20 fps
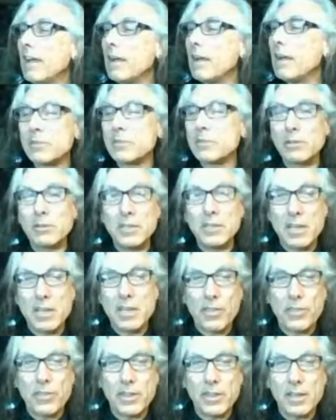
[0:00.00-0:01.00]
absolutely
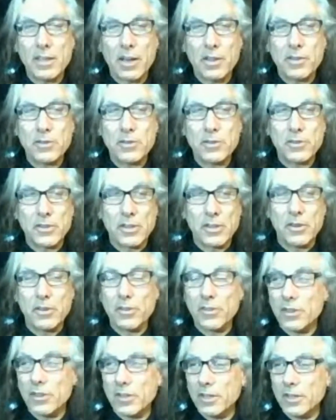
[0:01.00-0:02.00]
nothing other
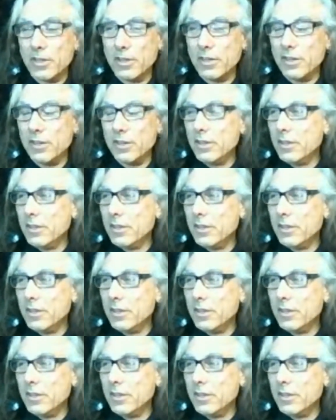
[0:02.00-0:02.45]
than the